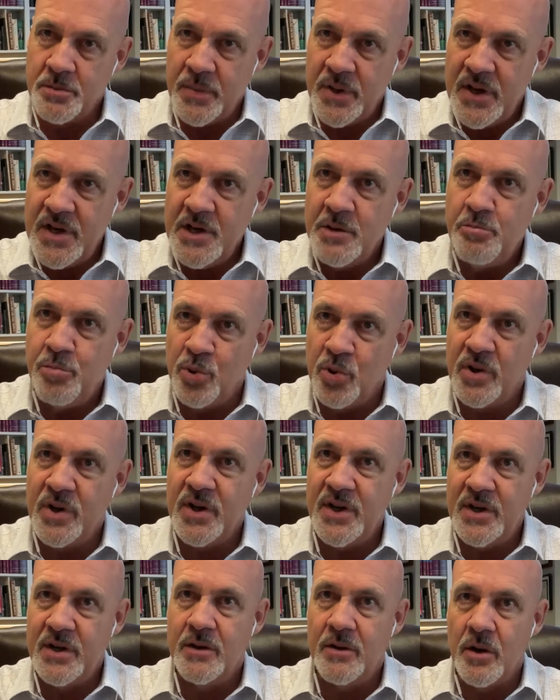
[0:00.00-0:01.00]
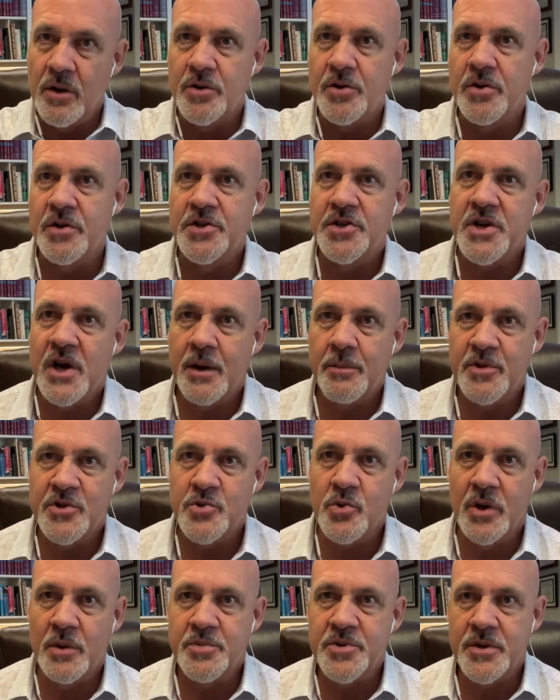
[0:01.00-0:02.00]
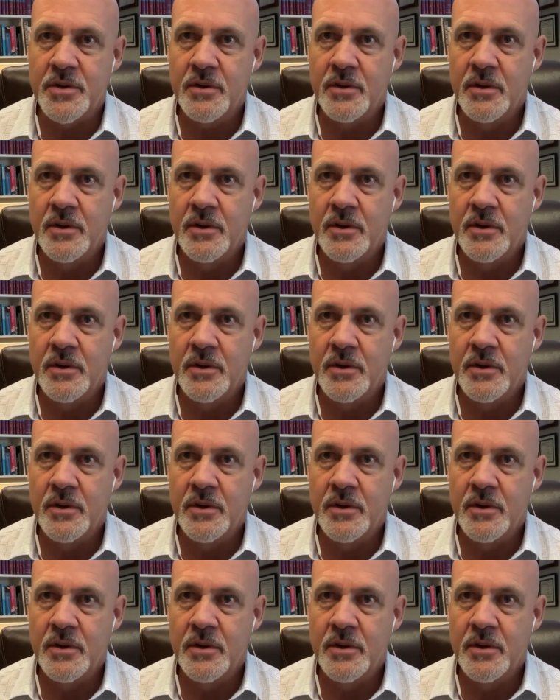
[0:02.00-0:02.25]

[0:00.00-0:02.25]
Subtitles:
input in onto the job description.